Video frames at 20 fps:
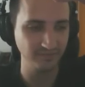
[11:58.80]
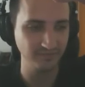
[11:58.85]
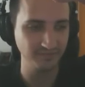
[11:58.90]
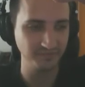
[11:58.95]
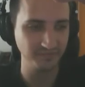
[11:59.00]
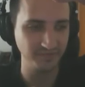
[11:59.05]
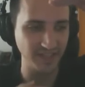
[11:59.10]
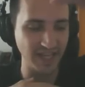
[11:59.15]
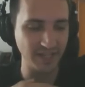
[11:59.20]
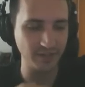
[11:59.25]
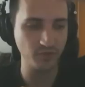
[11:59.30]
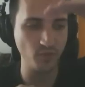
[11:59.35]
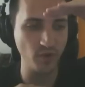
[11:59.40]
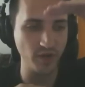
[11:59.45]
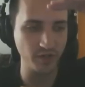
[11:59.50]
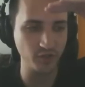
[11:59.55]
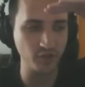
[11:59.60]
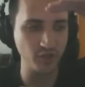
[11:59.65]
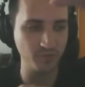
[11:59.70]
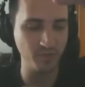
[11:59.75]
That's what
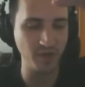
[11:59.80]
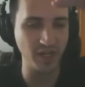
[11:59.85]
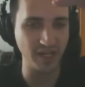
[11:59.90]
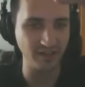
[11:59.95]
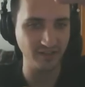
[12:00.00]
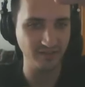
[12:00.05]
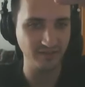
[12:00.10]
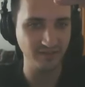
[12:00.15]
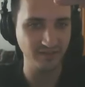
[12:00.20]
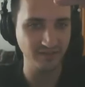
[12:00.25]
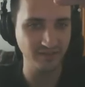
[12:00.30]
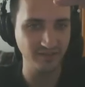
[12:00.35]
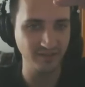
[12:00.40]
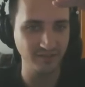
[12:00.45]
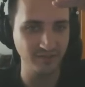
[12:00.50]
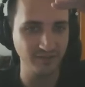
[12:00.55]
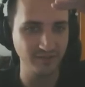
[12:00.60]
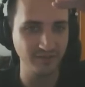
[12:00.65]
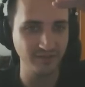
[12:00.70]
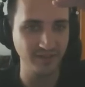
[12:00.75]
it should be.
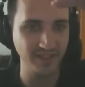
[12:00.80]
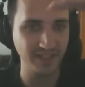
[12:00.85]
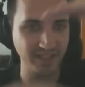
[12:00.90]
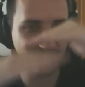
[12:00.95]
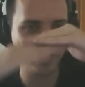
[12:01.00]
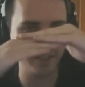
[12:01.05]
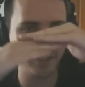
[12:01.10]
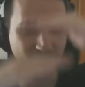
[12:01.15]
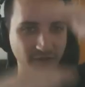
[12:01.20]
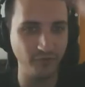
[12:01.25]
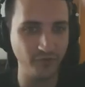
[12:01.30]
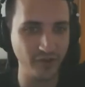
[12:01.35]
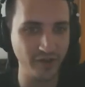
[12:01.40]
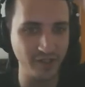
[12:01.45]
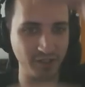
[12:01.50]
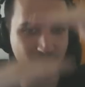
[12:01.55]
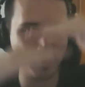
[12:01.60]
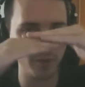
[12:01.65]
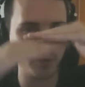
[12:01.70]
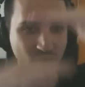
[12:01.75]

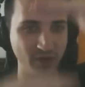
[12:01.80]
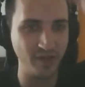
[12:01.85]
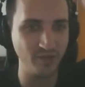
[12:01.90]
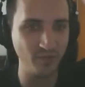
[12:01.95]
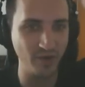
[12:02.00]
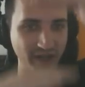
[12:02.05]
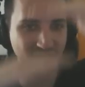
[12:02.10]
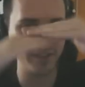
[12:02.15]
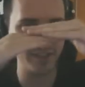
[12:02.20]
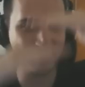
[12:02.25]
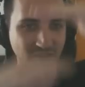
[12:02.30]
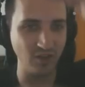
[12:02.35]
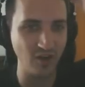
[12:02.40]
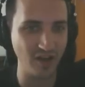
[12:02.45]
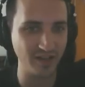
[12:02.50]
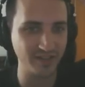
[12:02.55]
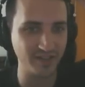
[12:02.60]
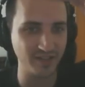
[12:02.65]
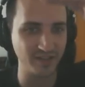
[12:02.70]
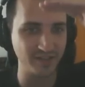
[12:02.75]
Difference between wins and
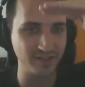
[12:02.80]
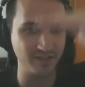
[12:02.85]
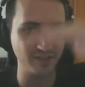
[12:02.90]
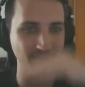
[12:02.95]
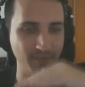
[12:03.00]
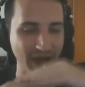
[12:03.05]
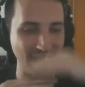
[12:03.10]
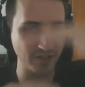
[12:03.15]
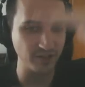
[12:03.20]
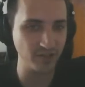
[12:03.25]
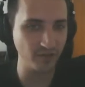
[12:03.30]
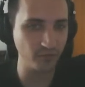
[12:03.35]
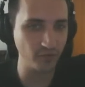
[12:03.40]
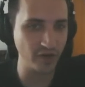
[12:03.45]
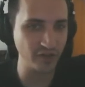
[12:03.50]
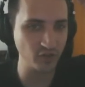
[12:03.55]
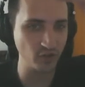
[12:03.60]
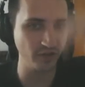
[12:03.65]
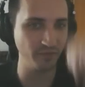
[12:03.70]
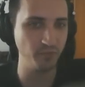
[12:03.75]
losses. The match
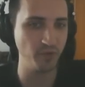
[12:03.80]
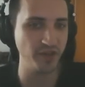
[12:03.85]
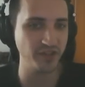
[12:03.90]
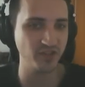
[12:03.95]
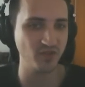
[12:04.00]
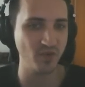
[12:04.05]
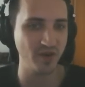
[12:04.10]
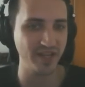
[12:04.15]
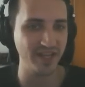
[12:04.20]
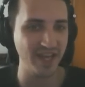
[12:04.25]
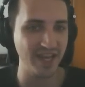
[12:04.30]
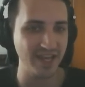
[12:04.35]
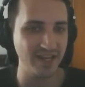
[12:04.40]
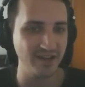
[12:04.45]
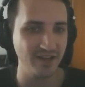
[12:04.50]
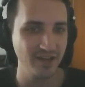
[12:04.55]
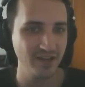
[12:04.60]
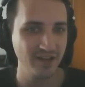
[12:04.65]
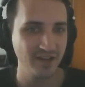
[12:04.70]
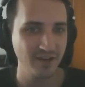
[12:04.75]
differential of plus 28
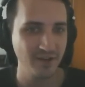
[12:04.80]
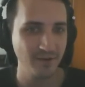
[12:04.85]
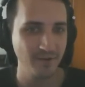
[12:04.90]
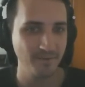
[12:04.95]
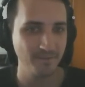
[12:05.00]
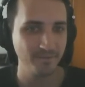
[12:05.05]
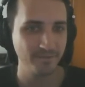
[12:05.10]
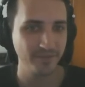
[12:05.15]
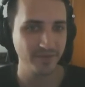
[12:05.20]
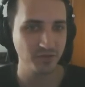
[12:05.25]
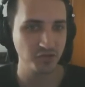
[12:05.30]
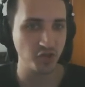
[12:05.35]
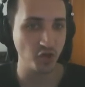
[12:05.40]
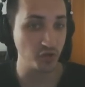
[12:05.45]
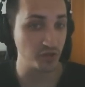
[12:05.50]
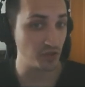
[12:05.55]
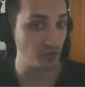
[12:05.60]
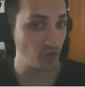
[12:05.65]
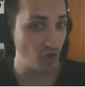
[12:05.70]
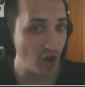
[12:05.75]

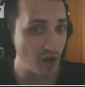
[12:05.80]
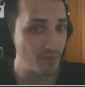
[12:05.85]
shows a lot